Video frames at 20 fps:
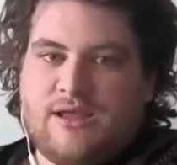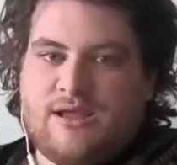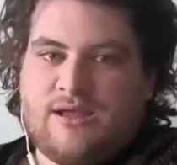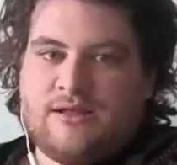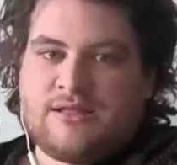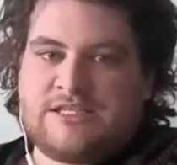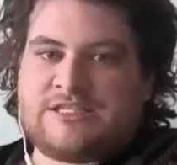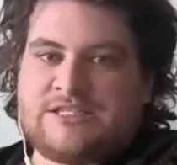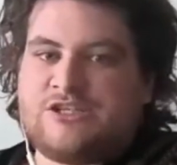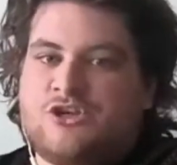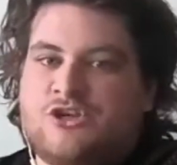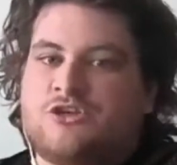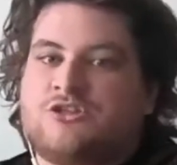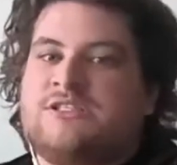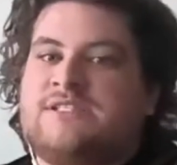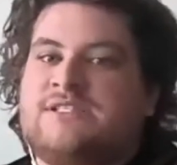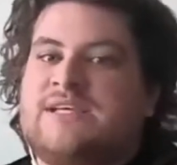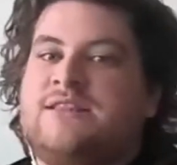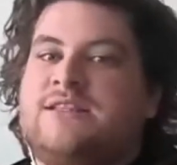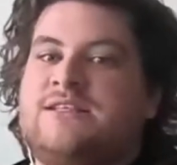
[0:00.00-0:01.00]
This is not to
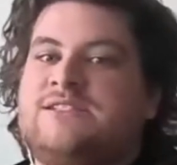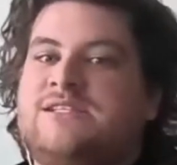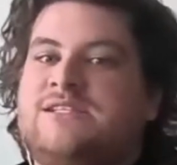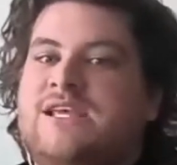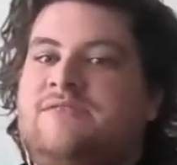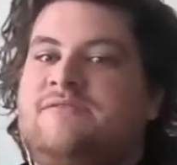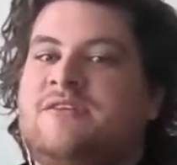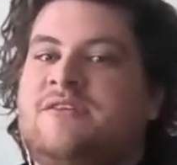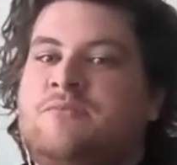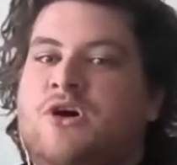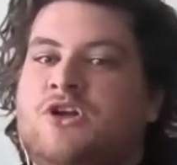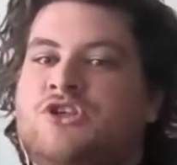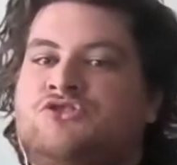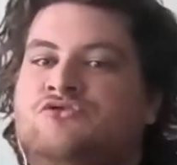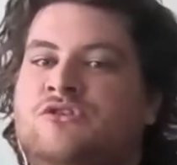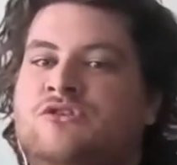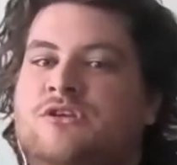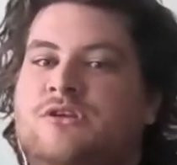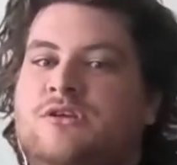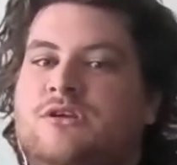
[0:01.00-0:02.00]
say that Sleaford Mods' re